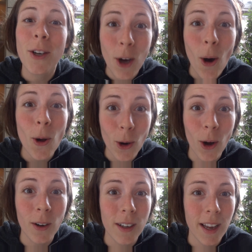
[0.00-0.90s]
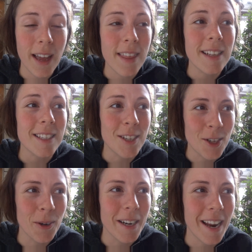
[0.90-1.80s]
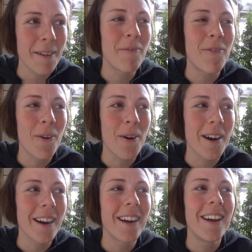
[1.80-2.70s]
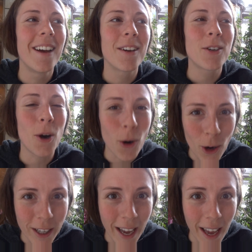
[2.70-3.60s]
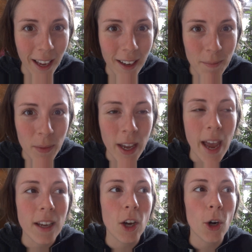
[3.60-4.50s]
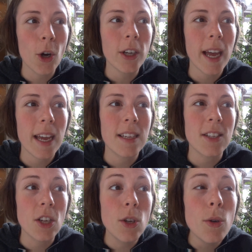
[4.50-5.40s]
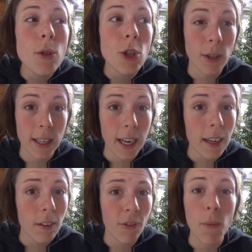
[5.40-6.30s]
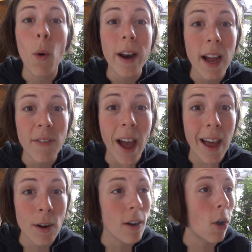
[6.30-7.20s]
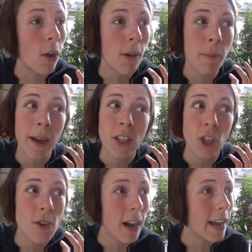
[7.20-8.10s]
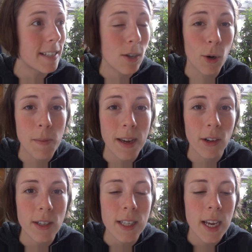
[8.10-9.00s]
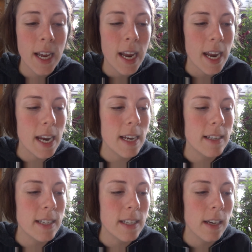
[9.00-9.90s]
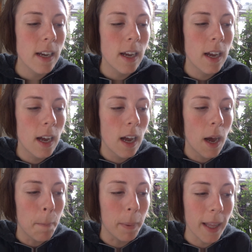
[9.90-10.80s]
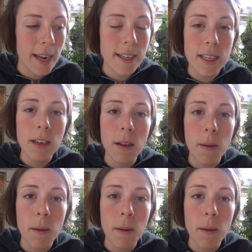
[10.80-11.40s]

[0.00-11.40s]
koro, and that's a short name for koroke. And koroke is usually, from what I've had at all my junior high school meals, is blended